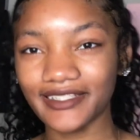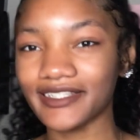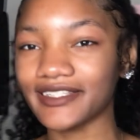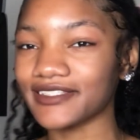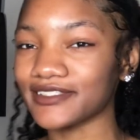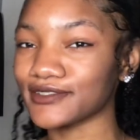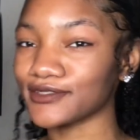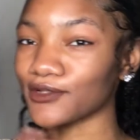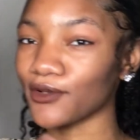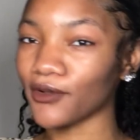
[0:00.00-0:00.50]

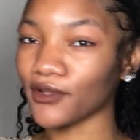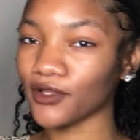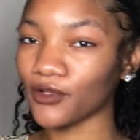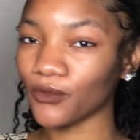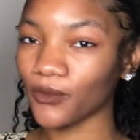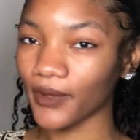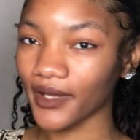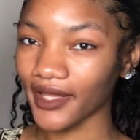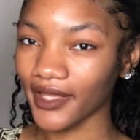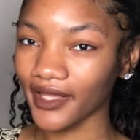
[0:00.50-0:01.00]
it's going
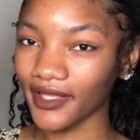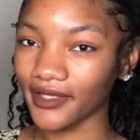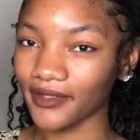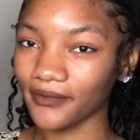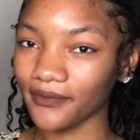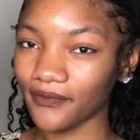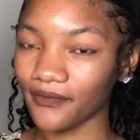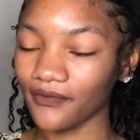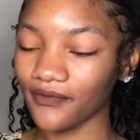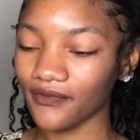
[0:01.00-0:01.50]
away,
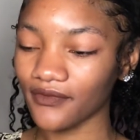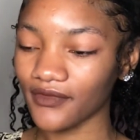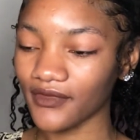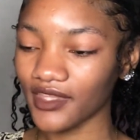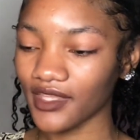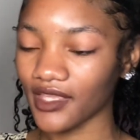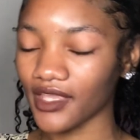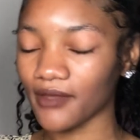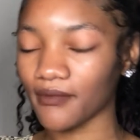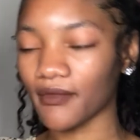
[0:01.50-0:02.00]

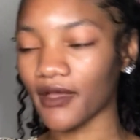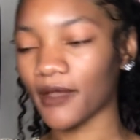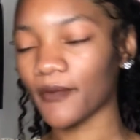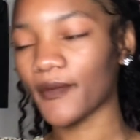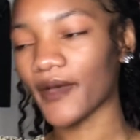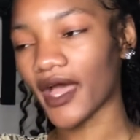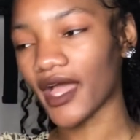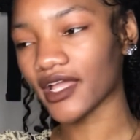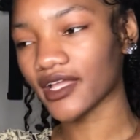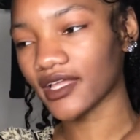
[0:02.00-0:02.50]
and my
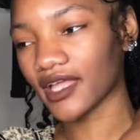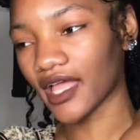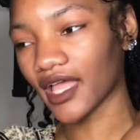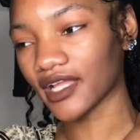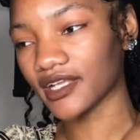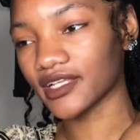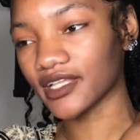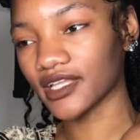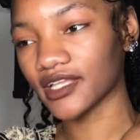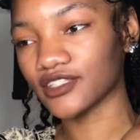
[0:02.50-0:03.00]
back
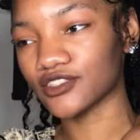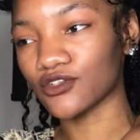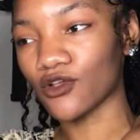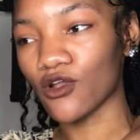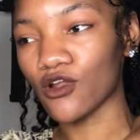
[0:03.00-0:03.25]
acne is going